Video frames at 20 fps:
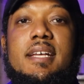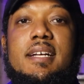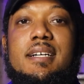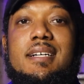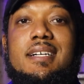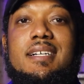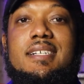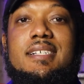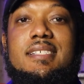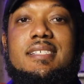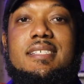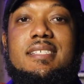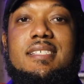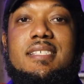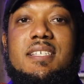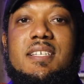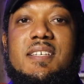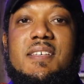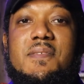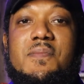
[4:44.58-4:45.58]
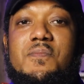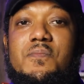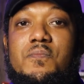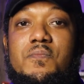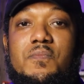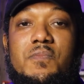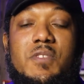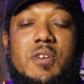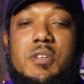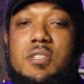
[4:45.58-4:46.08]
because
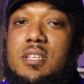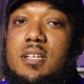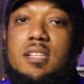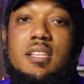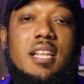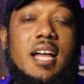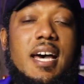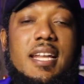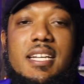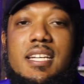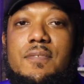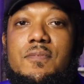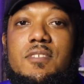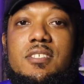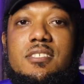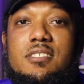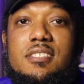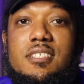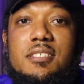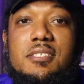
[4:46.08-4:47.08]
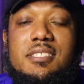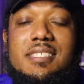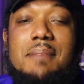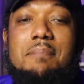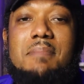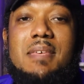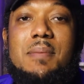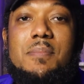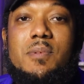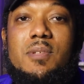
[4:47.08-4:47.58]
there's a lot of different skills
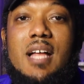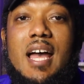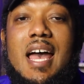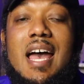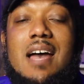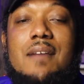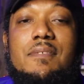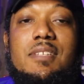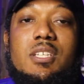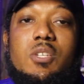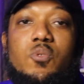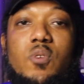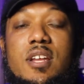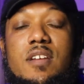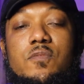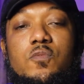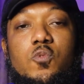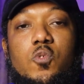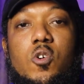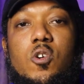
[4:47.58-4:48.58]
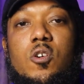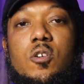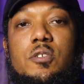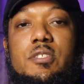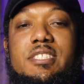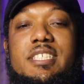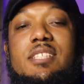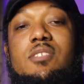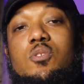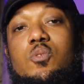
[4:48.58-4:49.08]
that people have in the creative
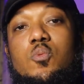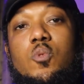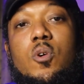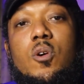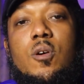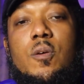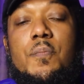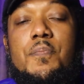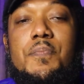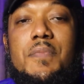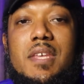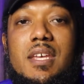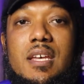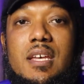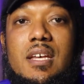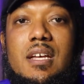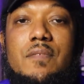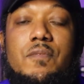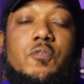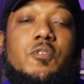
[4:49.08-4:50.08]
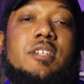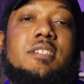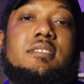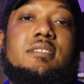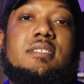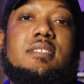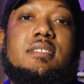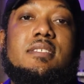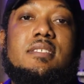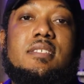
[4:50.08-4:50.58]
world or technical world. For
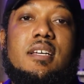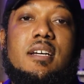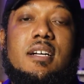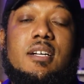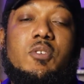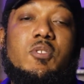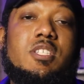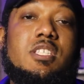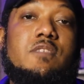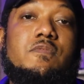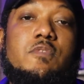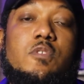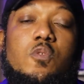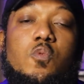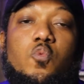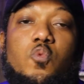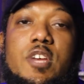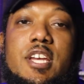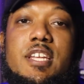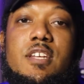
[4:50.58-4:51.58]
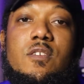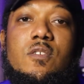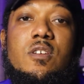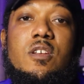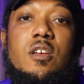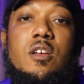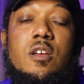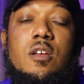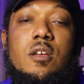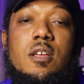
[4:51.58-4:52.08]
instance, Christopher
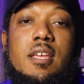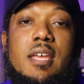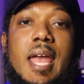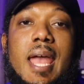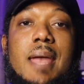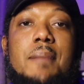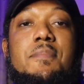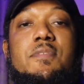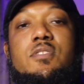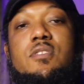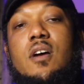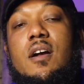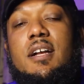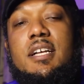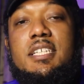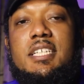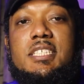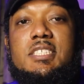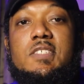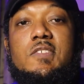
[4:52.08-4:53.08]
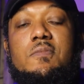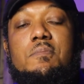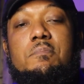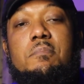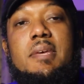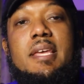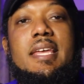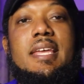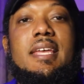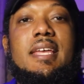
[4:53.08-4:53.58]
Wren came into architecture
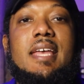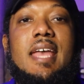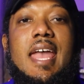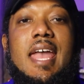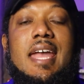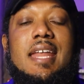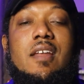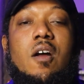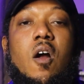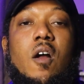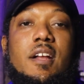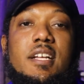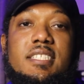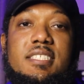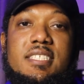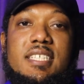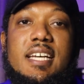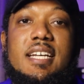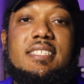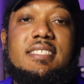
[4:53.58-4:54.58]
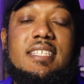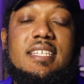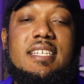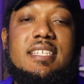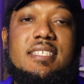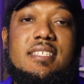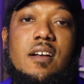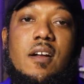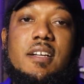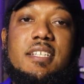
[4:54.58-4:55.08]
from being an architect.
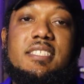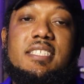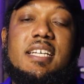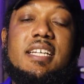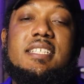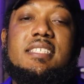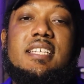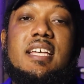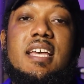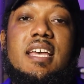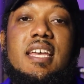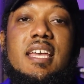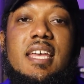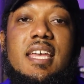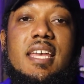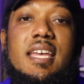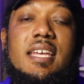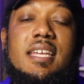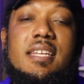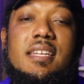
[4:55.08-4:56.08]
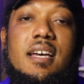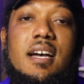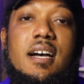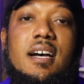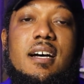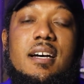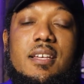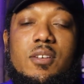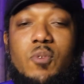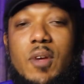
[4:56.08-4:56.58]
He's an architect in
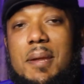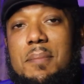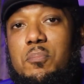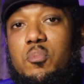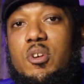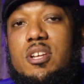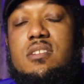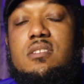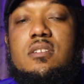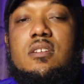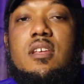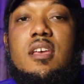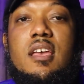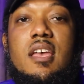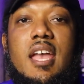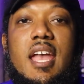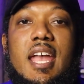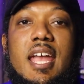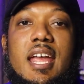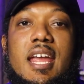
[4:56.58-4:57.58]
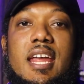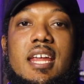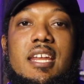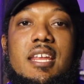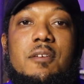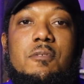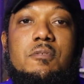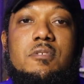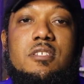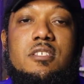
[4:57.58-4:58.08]
Great Britain,
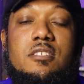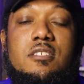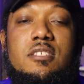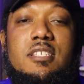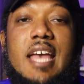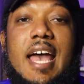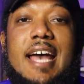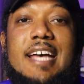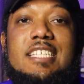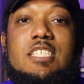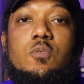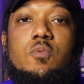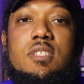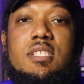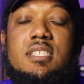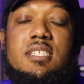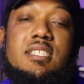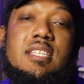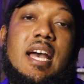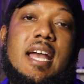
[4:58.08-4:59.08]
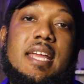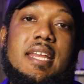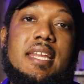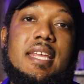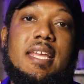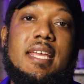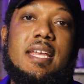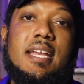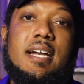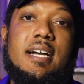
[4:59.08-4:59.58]
and he was tasked with
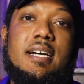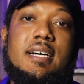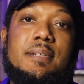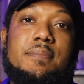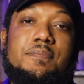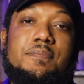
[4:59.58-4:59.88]
designing